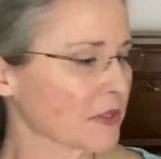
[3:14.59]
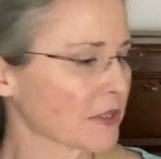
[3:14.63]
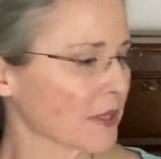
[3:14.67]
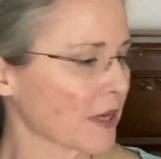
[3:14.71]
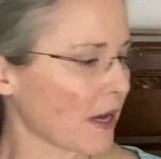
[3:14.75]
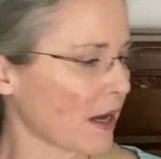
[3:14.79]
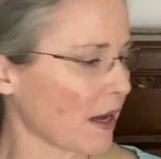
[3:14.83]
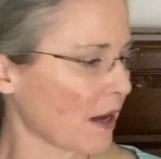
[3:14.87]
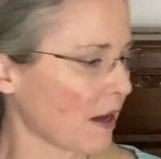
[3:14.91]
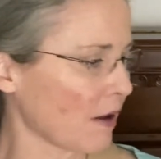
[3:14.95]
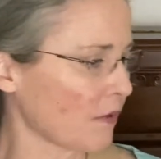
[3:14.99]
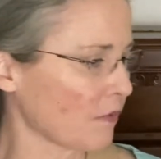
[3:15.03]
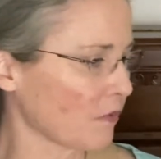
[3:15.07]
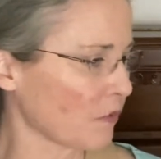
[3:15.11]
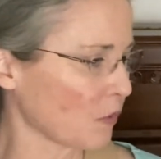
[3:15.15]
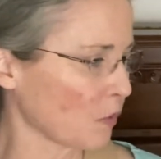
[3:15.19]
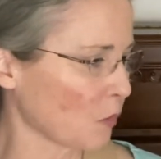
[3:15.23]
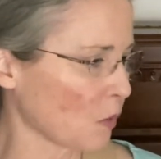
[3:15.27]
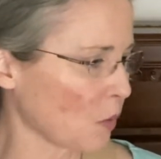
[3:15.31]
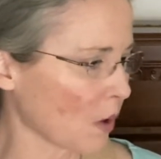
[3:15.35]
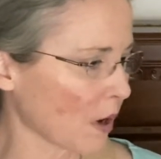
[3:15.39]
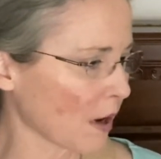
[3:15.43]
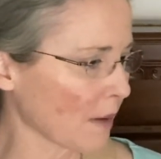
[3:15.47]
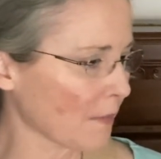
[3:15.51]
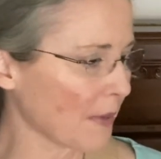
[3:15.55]
of
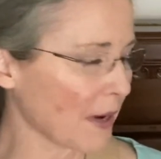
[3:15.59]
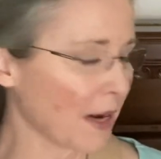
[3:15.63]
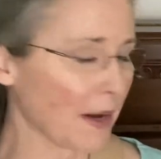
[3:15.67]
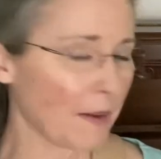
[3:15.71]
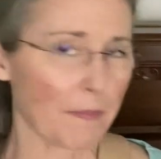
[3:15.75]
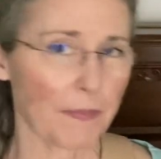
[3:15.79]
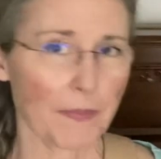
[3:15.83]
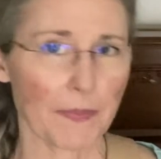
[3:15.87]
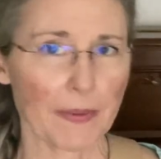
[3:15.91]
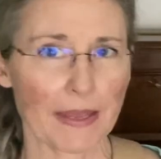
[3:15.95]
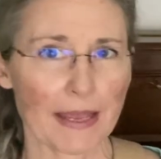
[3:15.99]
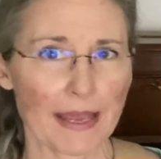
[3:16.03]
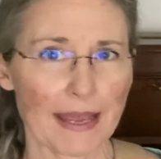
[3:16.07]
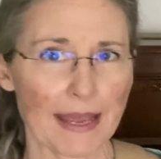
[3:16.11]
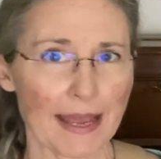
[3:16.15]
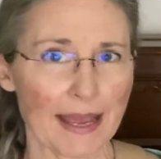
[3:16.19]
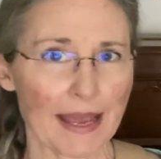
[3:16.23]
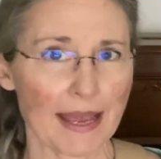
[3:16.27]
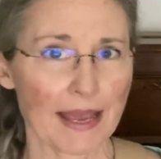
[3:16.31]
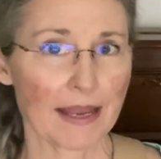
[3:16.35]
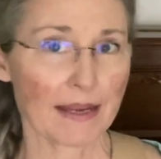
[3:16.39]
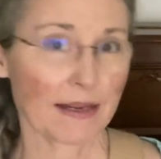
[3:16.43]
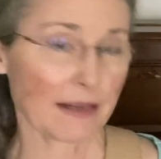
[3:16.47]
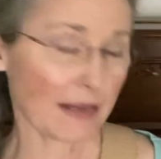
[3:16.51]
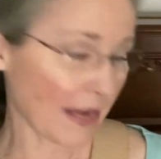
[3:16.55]
warm-up
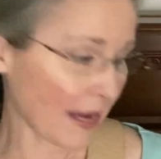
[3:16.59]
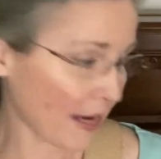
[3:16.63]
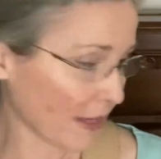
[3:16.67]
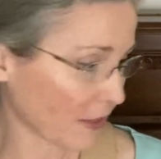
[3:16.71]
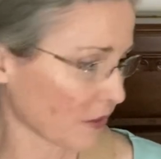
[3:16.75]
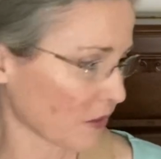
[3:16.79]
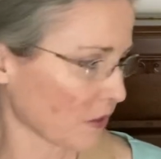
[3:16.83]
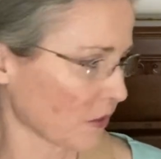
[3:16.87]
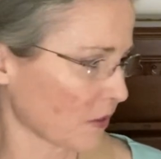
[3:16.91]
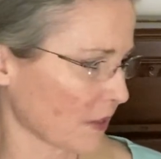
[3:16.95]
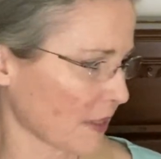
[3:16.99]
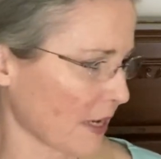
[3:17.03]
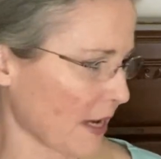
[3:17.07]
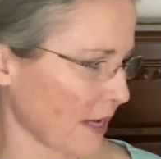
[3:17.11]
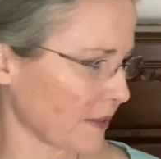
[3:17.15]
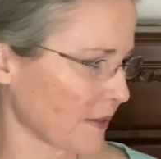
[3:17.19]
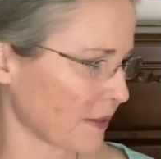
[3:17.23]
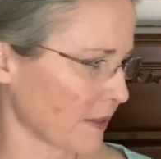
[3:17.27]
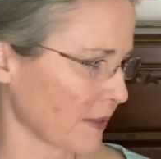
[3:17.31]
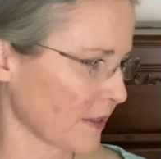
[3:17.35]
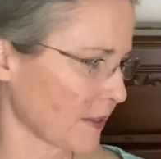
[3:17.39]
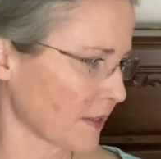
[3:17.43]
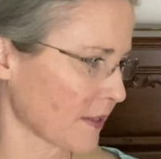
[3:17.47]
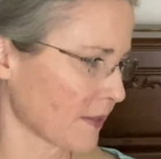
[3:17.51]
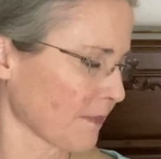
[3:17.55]
and
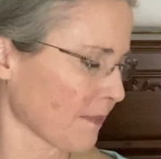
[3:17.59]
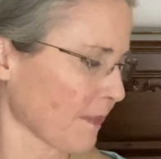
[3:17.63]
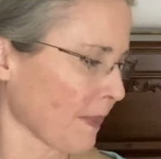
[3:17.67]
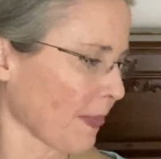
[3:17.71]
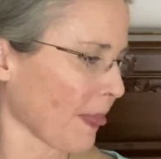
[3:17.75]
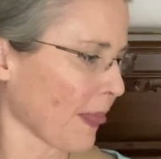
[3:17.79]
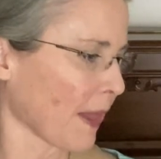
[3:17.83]
exercises.